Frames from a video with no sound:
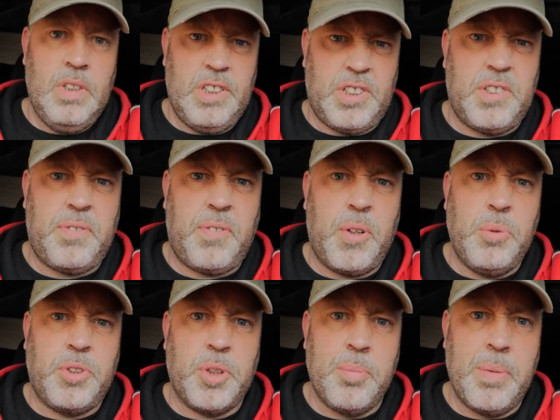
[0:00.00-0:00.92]
This is
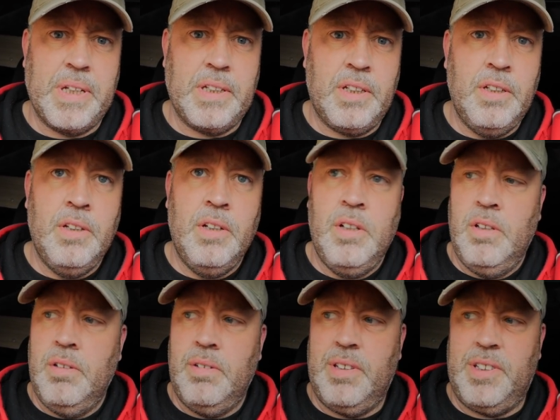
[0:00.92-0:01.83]
future me.
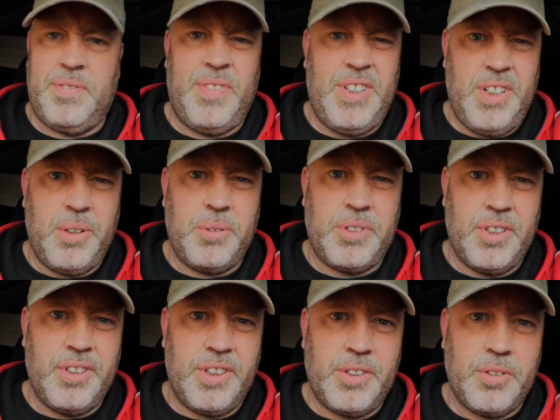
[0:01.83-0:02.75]
This video
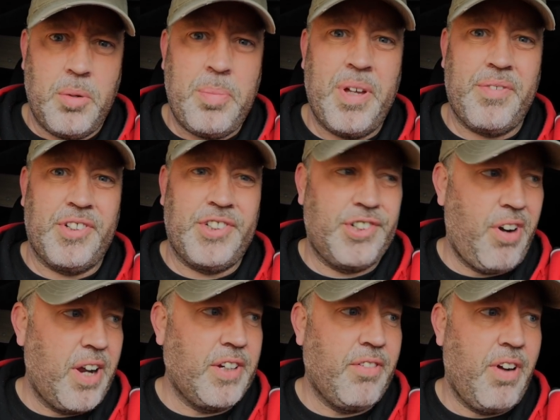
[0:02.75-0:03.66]
turned into a bit of a
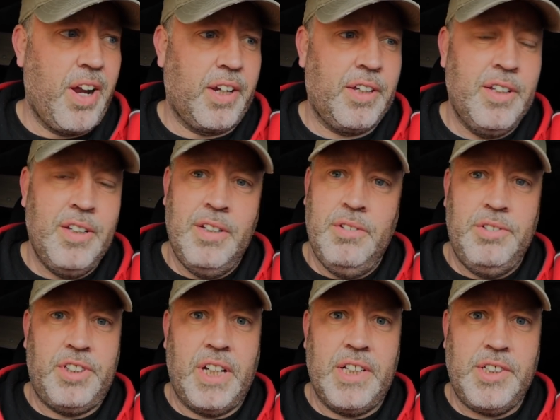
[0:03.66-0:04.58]
train wreck,
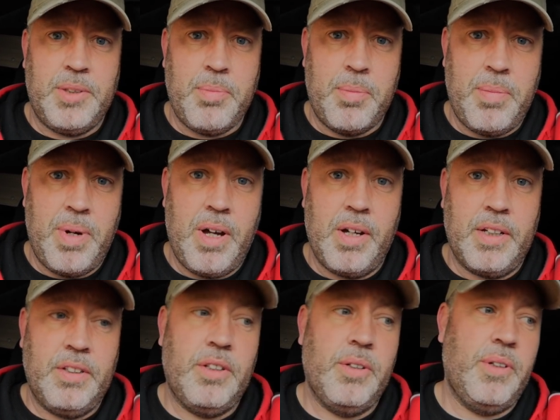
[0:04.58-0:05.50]
changing my
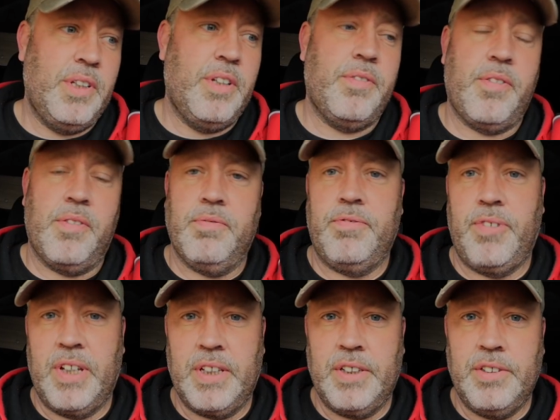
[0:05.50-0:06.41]
mind, doing different
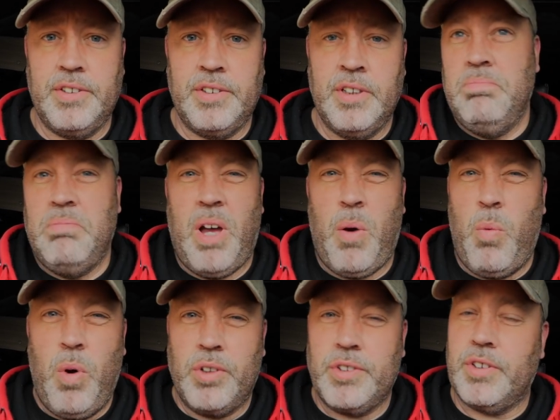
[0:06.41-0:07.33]
things. I
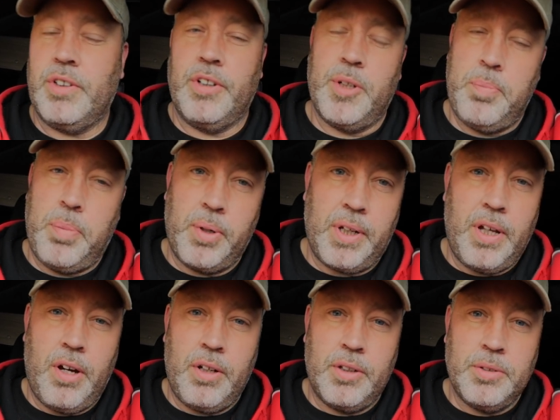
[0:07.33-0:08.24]
wasn't going to put
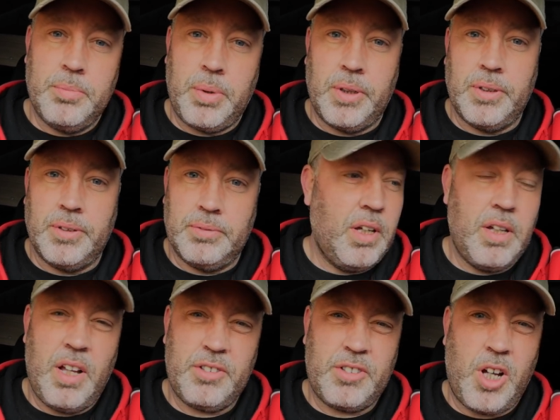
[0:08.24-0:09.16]
it on, but
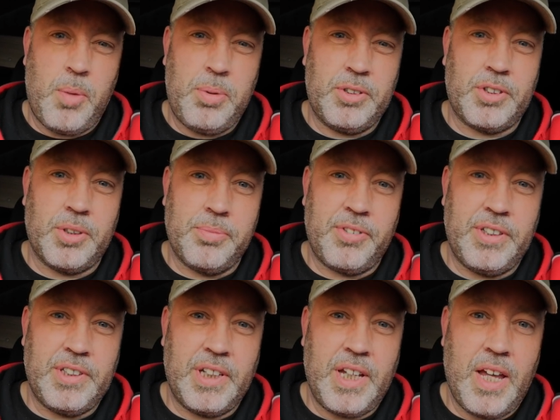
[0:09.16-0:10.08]
I'll cobble
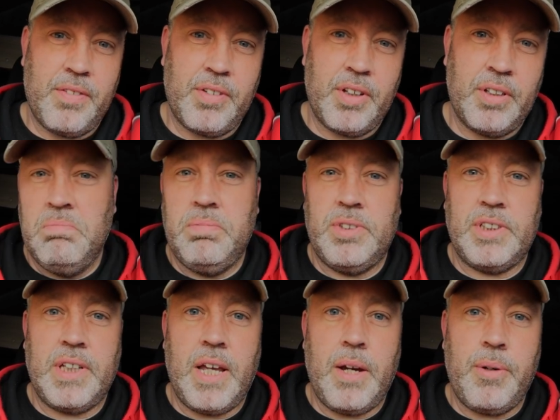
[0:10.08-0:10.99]
something together,
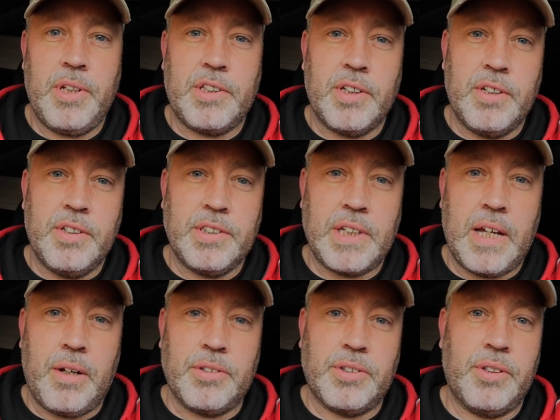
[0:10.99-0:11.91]
see how it turns
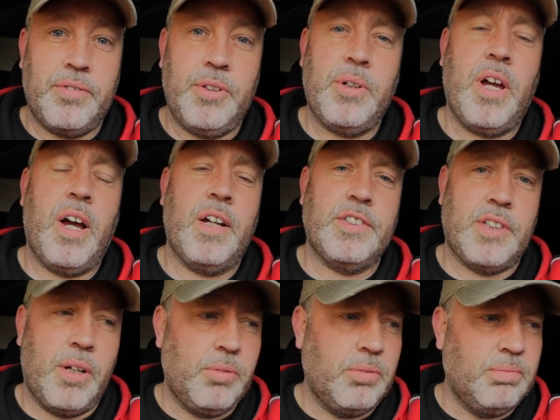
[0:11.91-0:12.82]
out. So if you guys
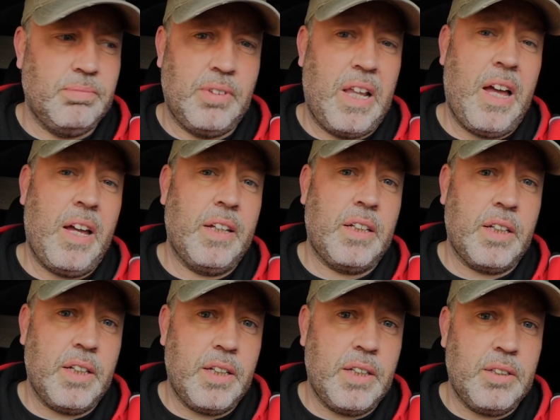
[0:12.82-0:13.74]
don't like
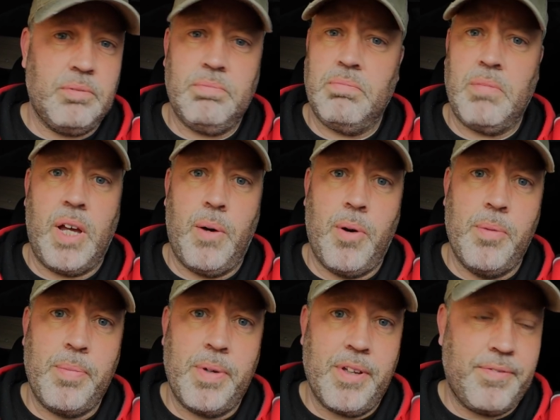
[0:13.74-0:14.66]
it, I
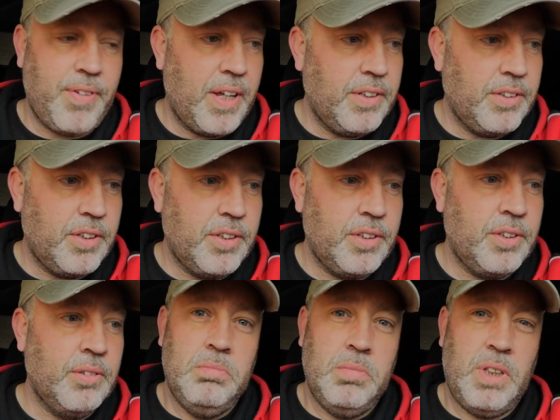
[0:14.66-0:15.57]
won't be
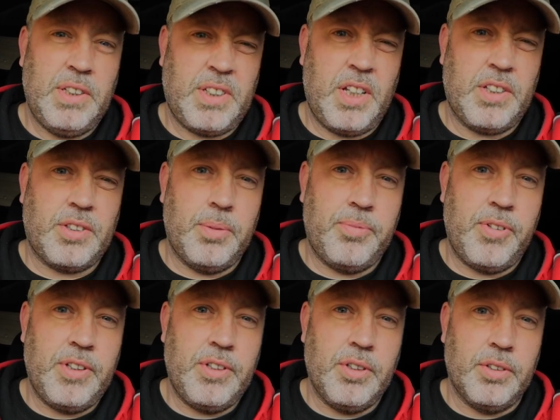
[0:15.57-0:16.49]
offended. Let's get
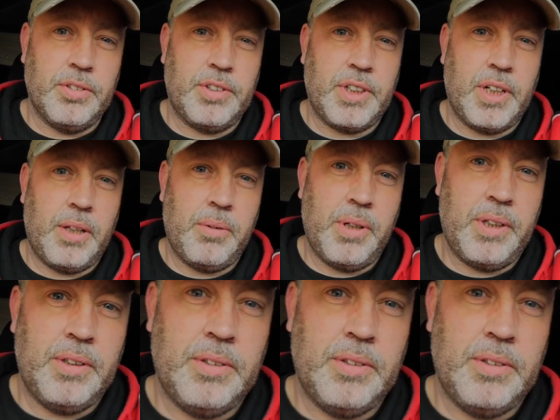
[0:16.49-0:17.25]
something done, shall we?